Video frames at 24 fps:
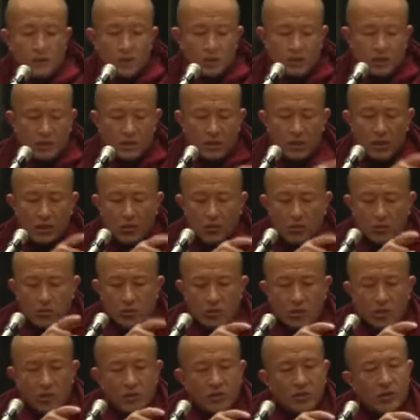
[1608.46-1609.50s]
And this I
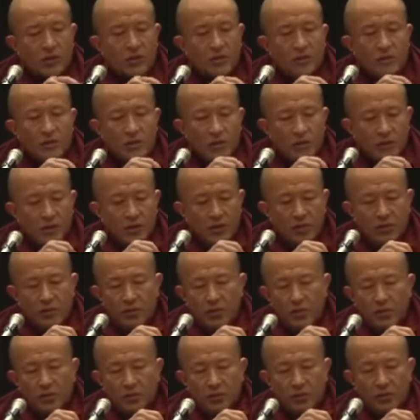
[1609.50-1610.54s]
also like to explain a little
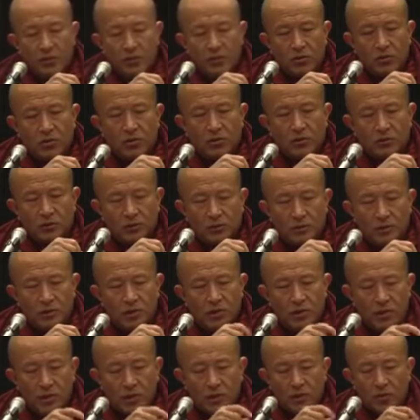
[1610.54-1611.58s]
bit because
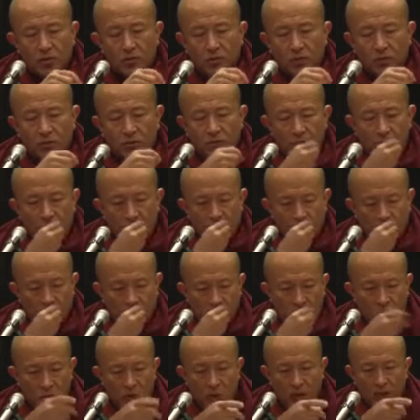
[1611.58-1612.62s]
I think it's quite
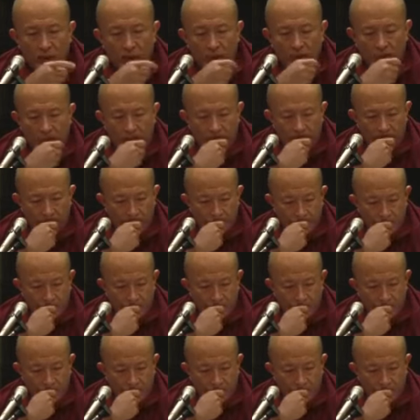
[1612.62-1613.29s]
important. Why?